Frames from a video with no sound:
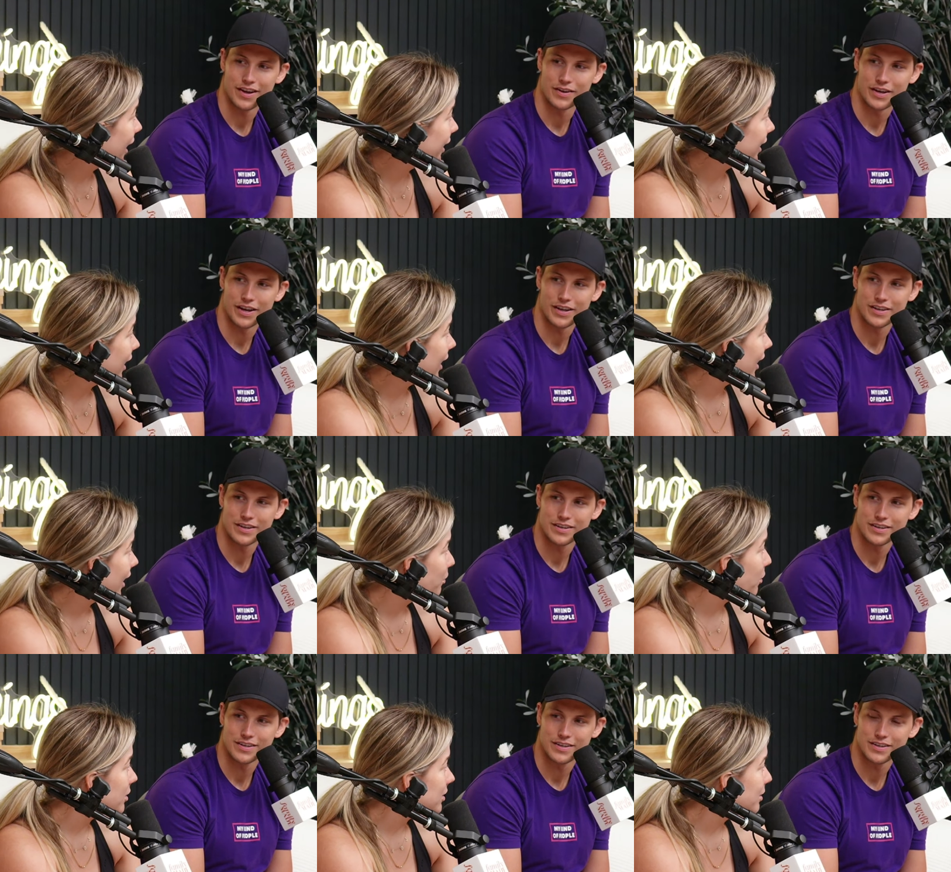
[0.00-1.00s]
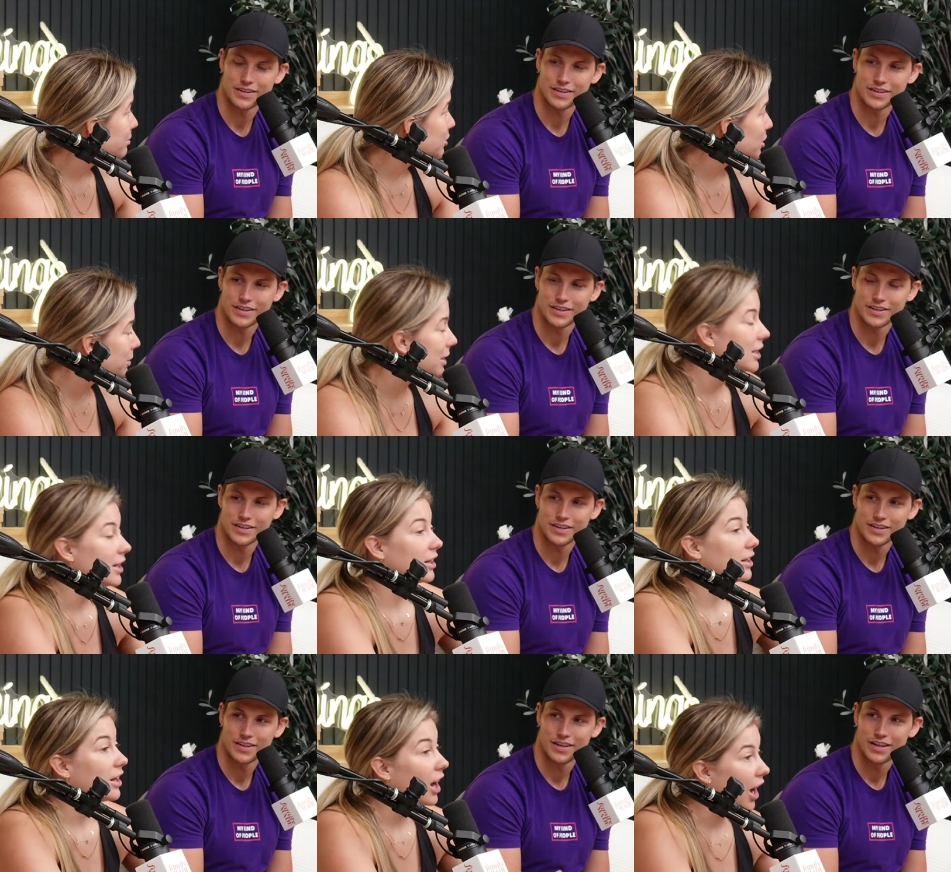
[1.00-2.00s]
Speaker 1: Okay? I, I want them to be
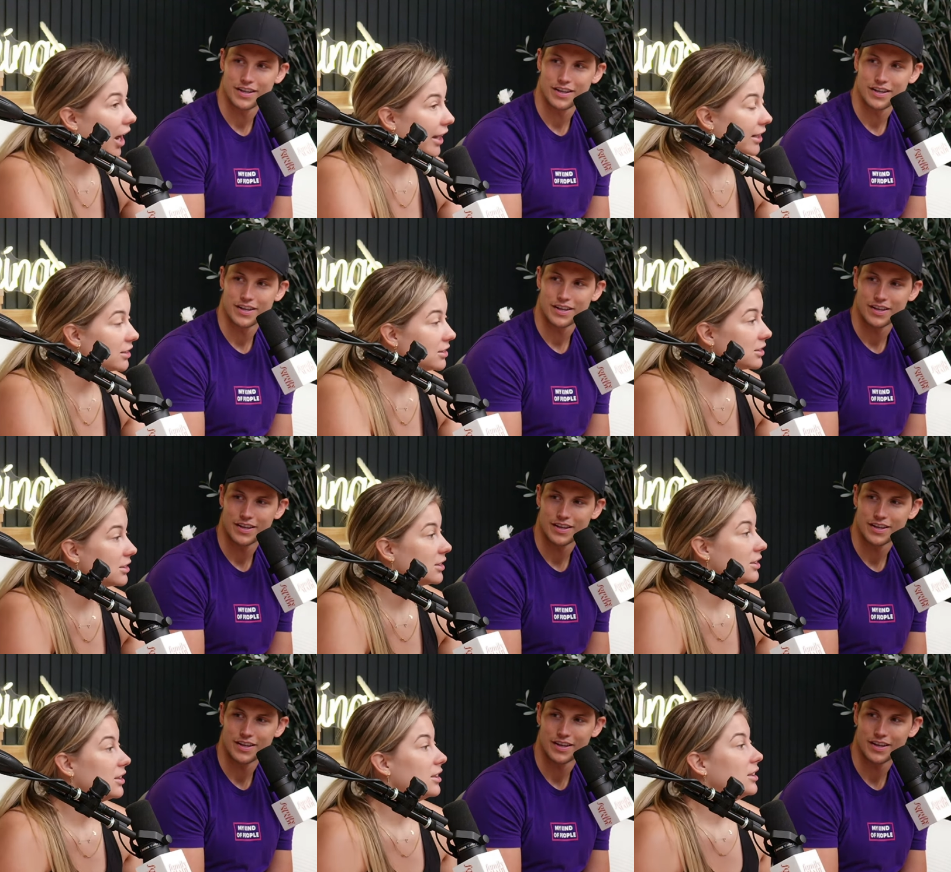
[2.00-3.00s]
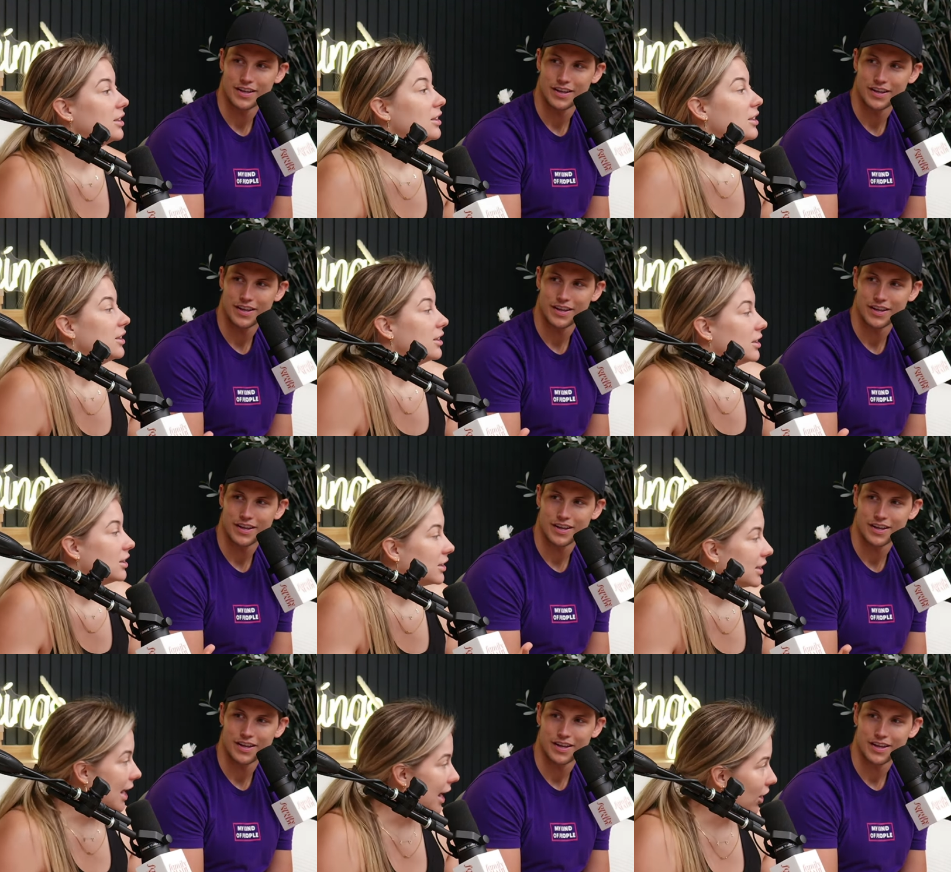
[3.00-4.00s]
kind,
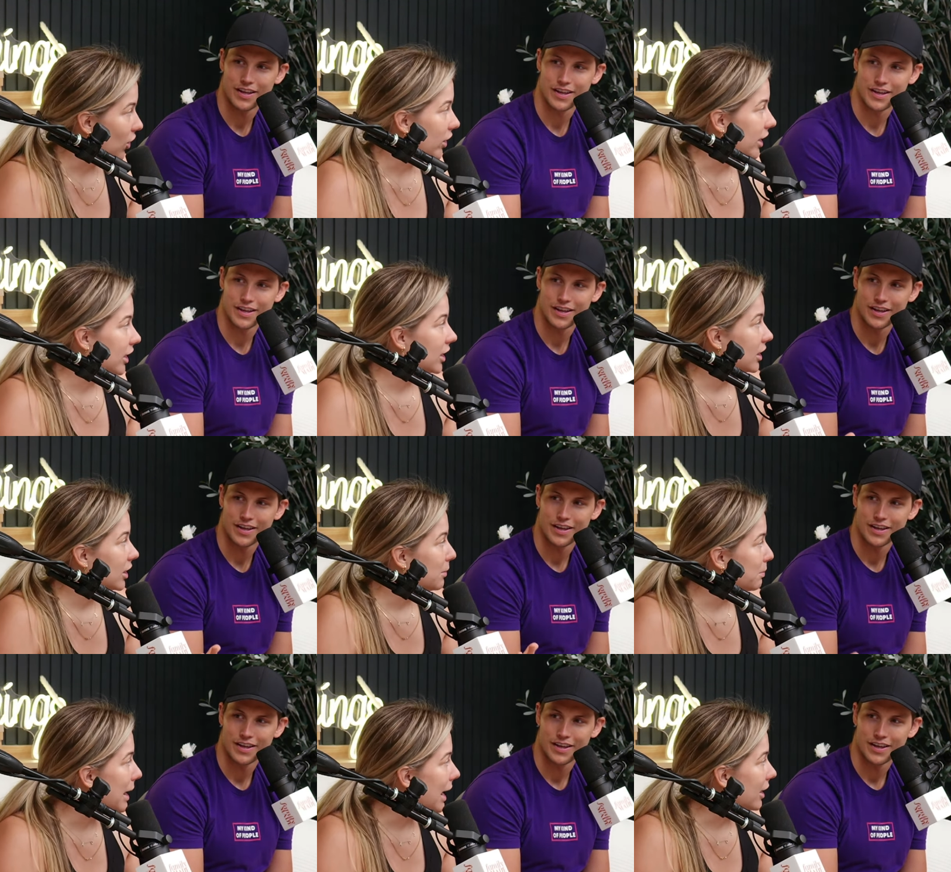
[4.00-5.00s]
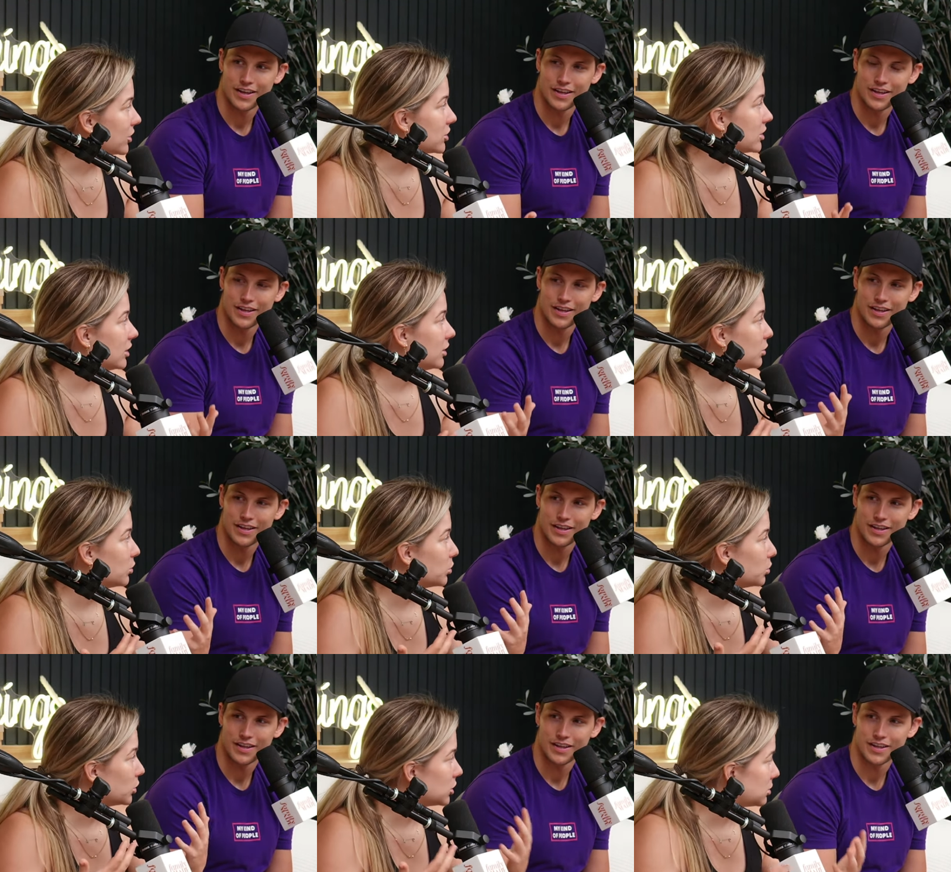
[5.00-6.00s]
caring, compassionate,
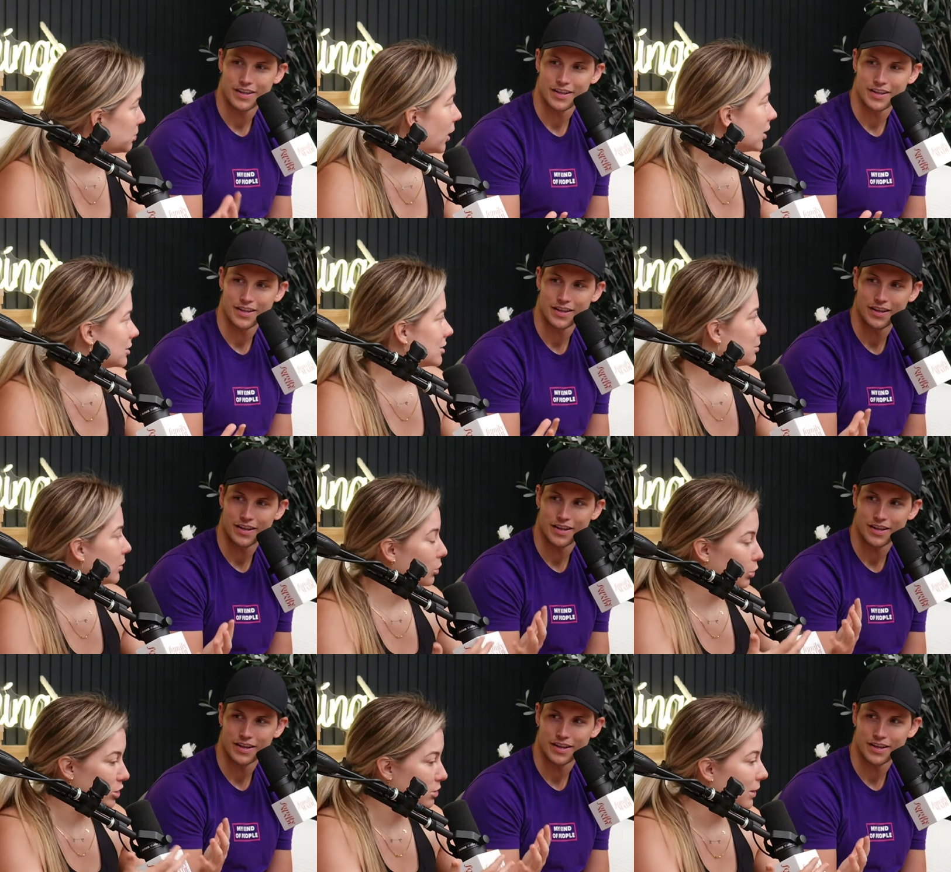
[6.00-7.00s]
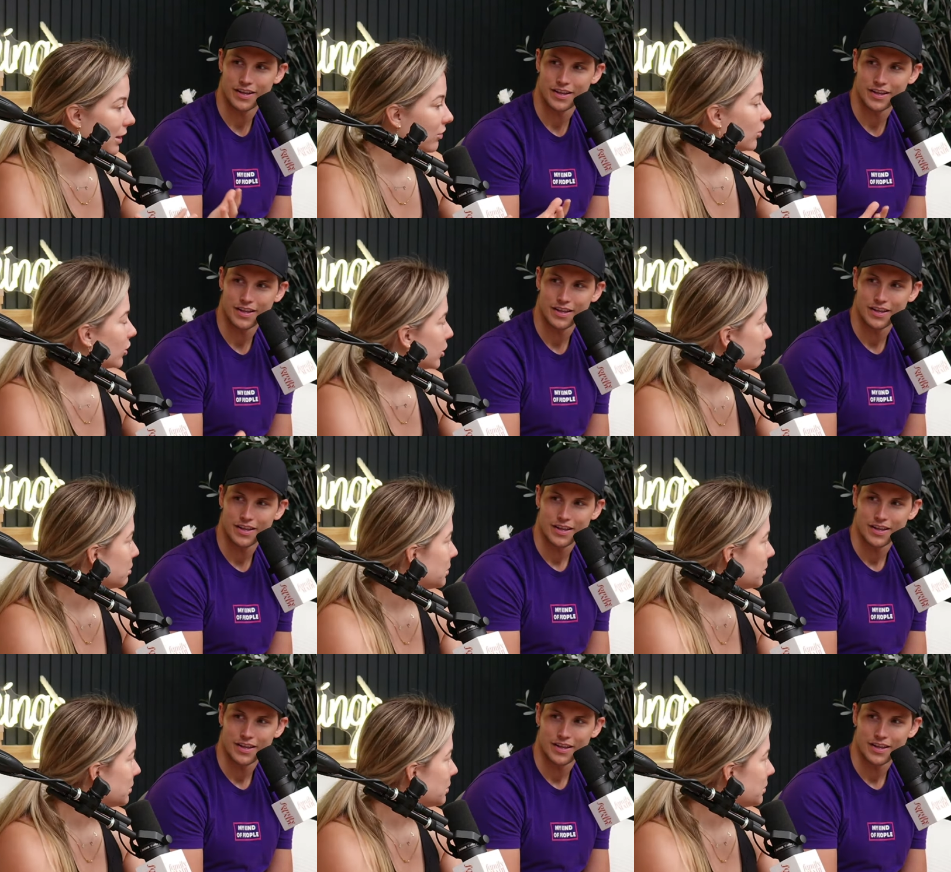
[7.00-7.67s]
responsible, respectful human